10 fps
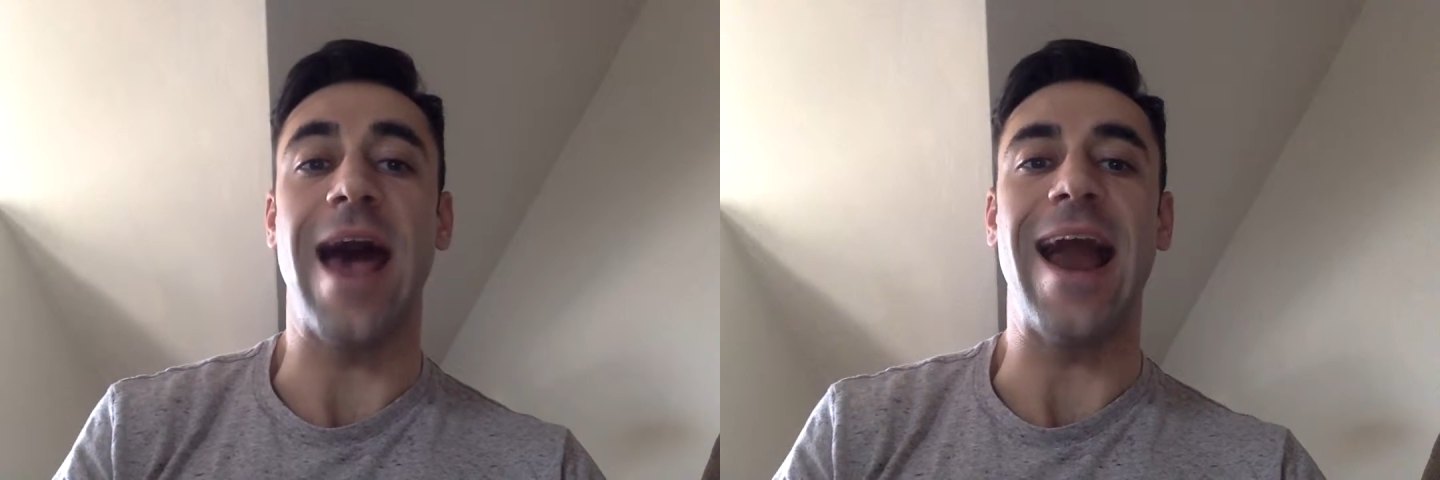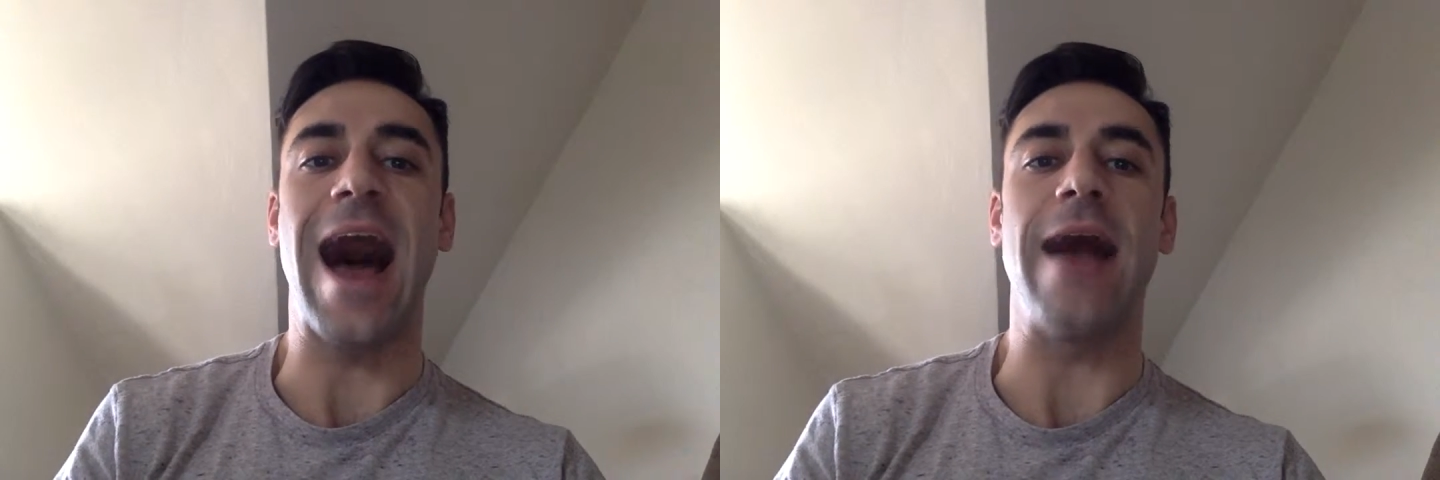
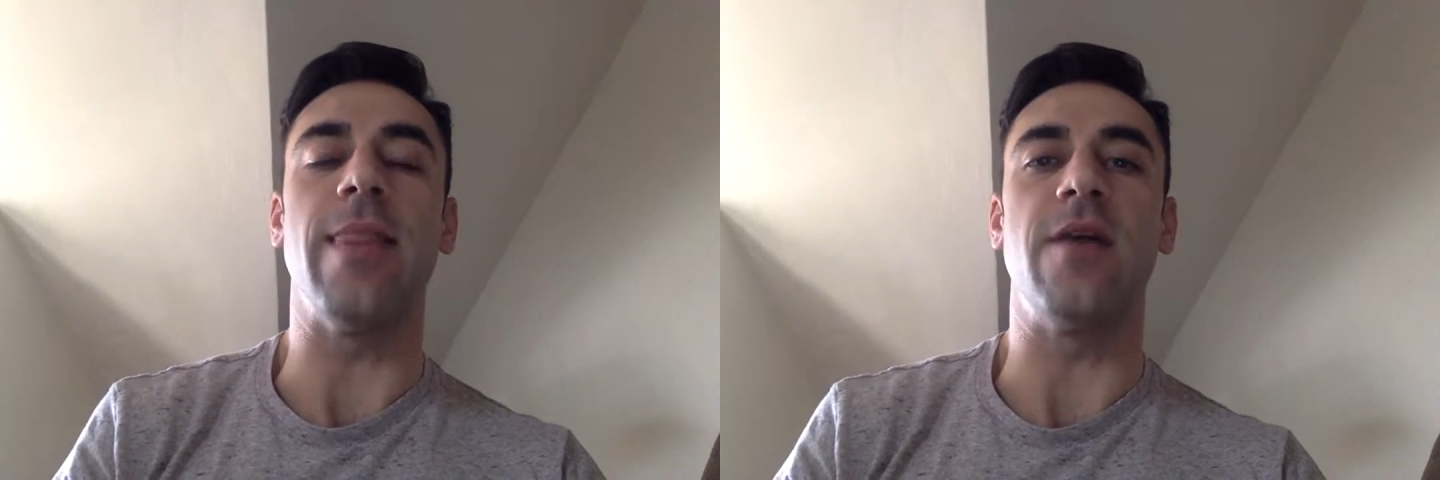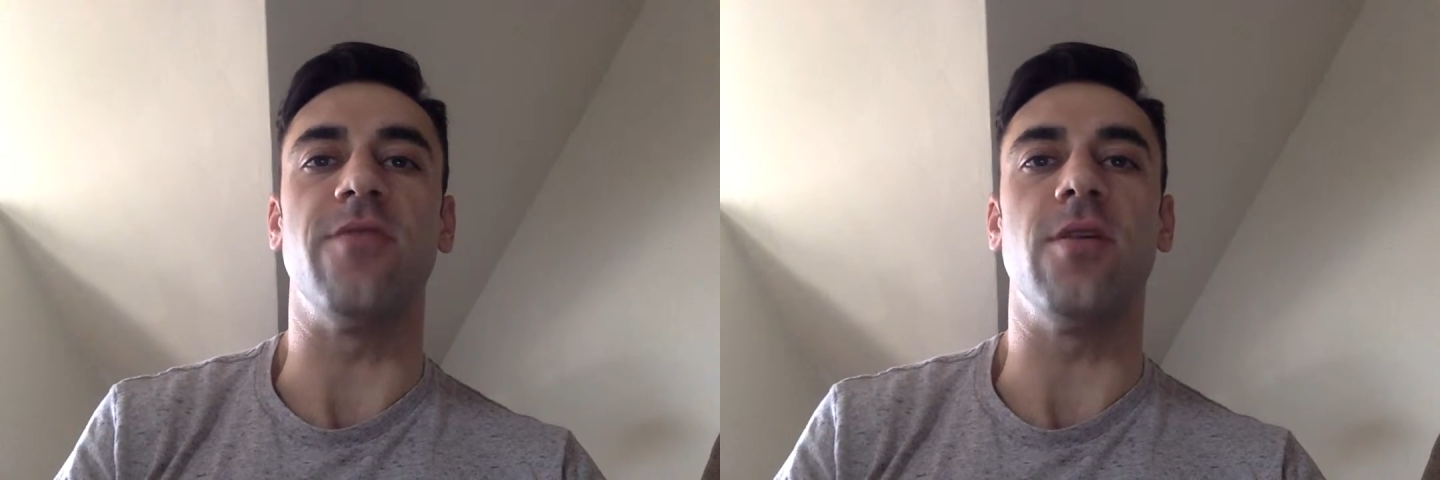at eye
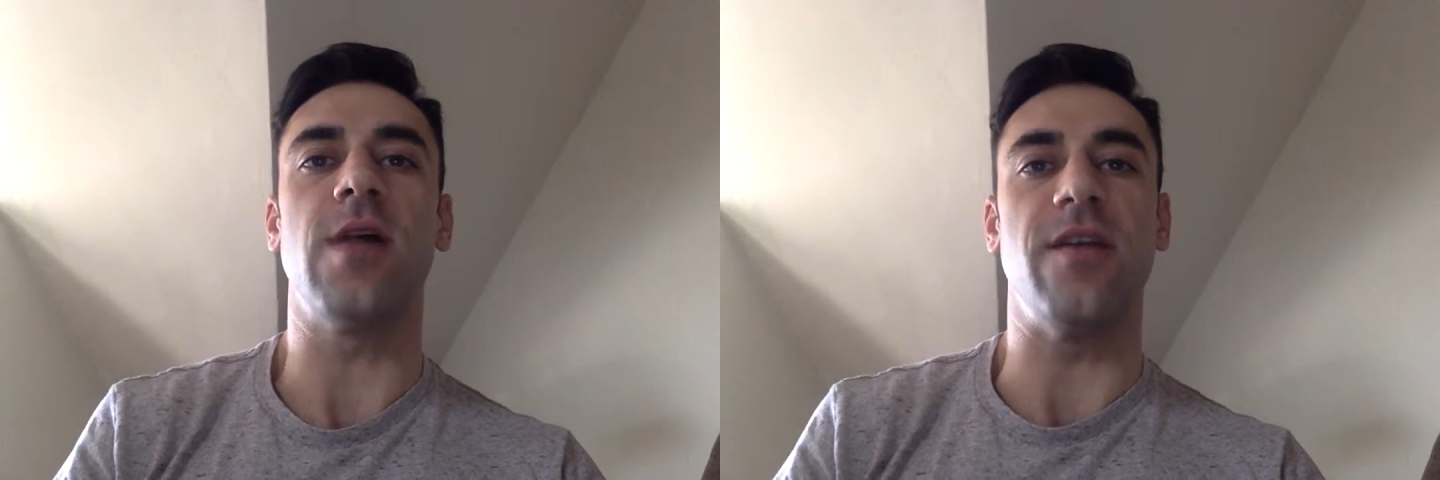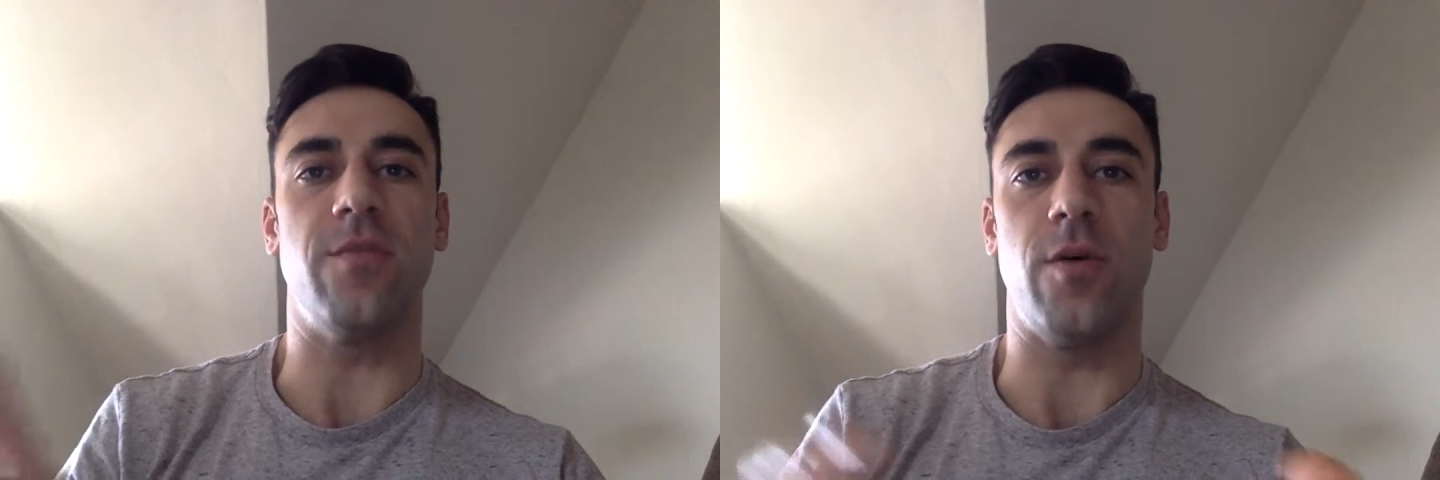level
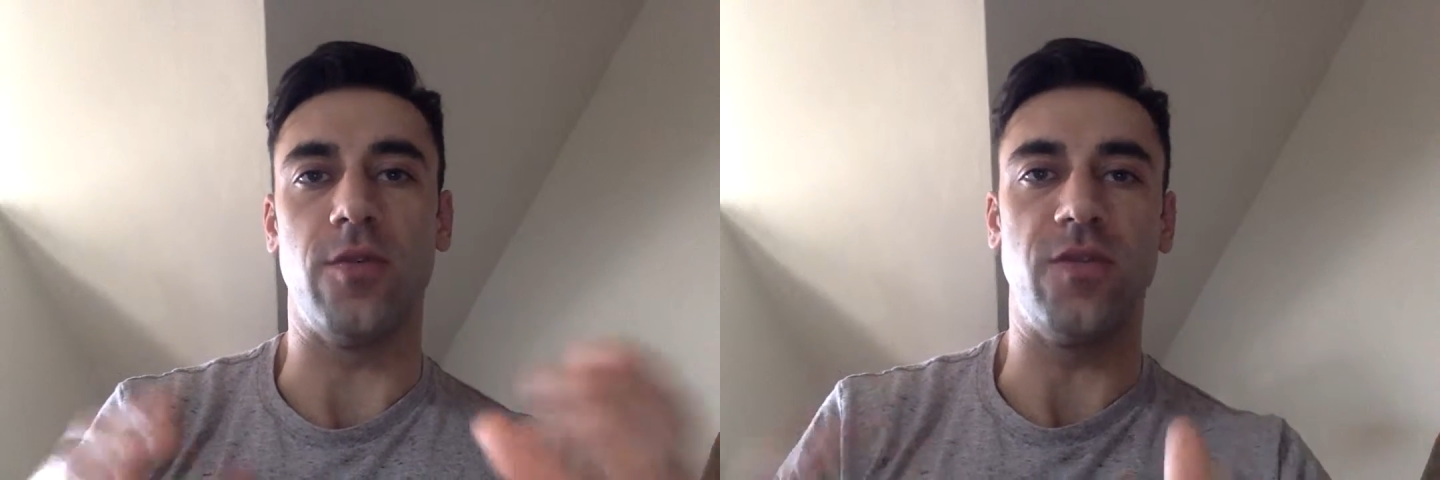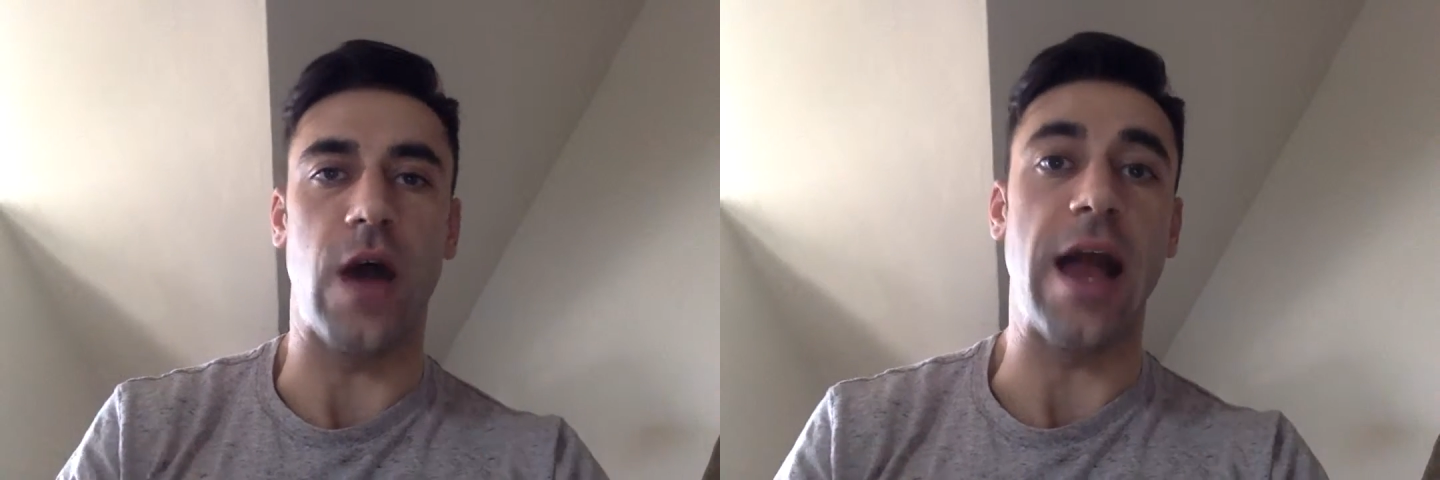as
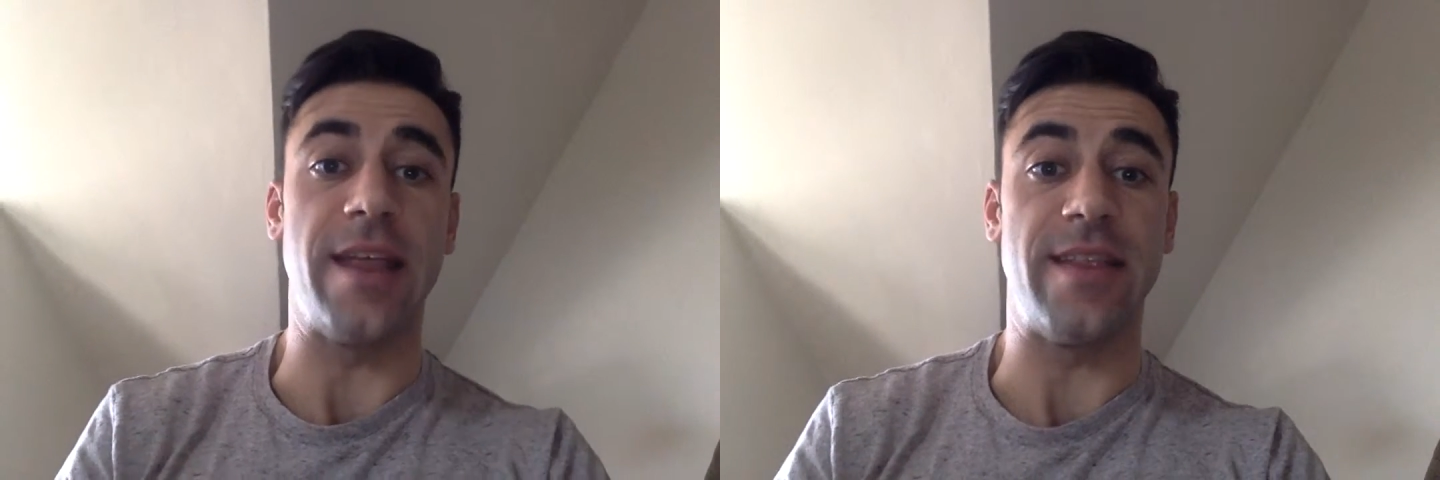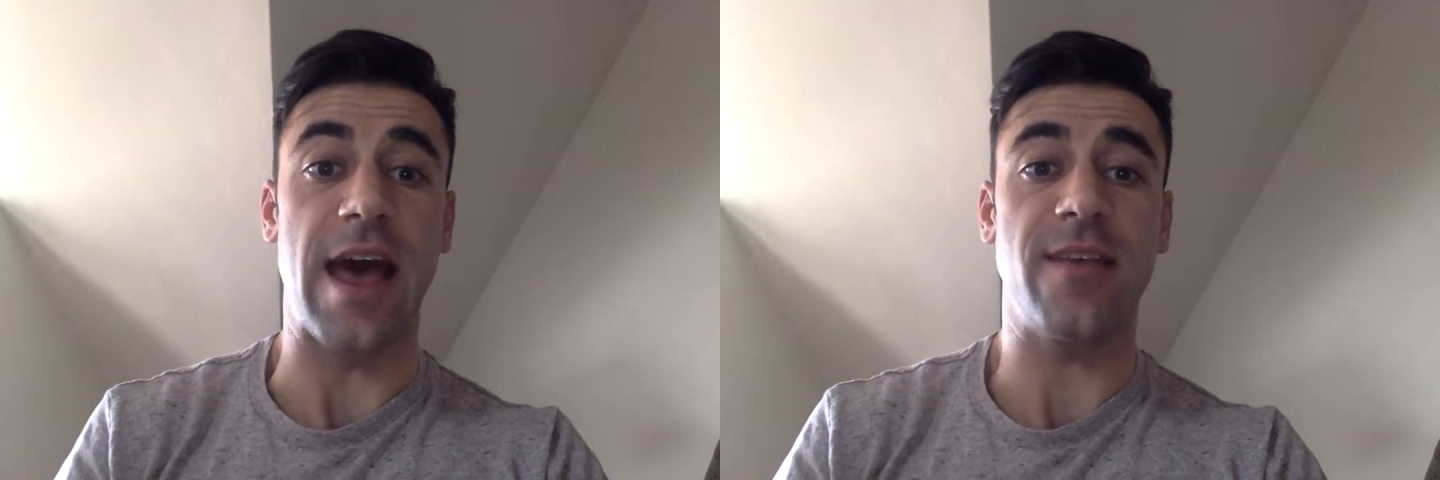opposed to on a
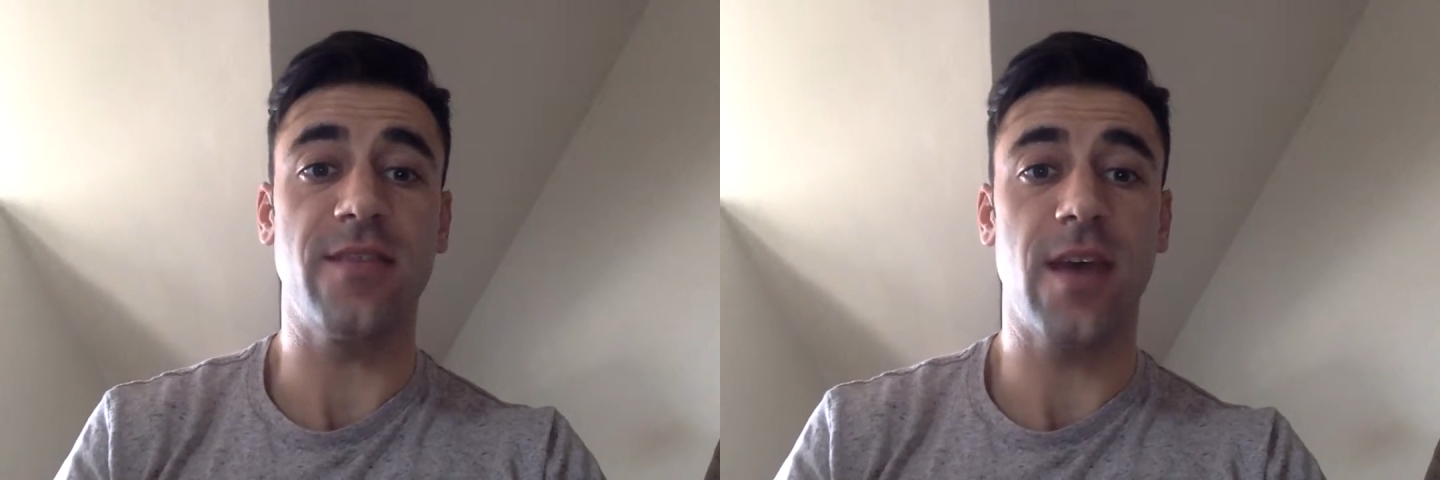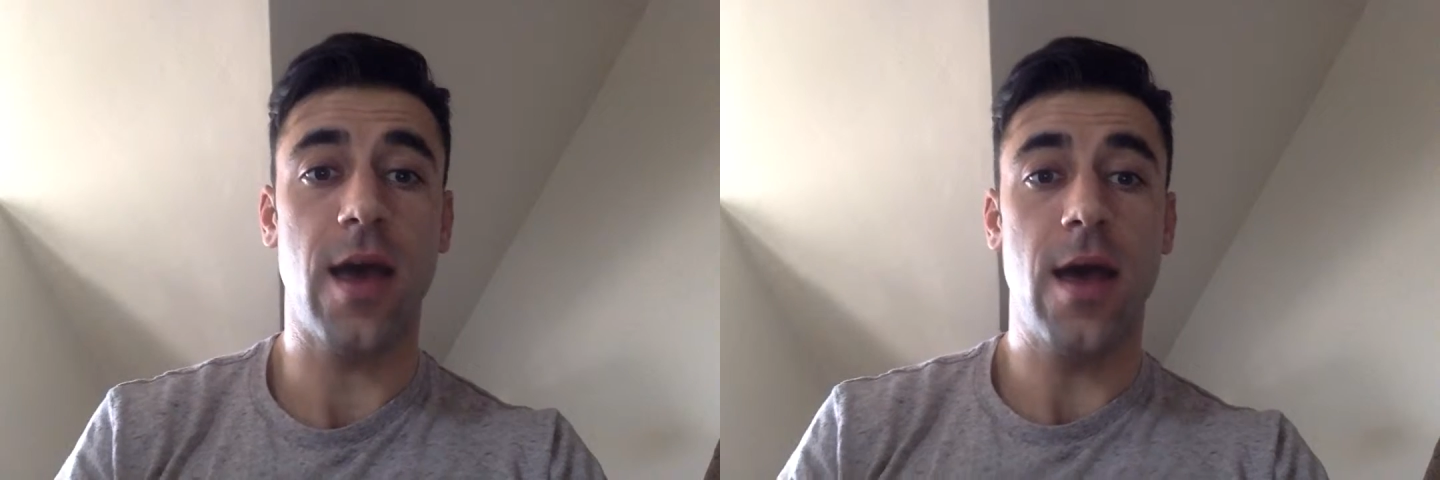desk.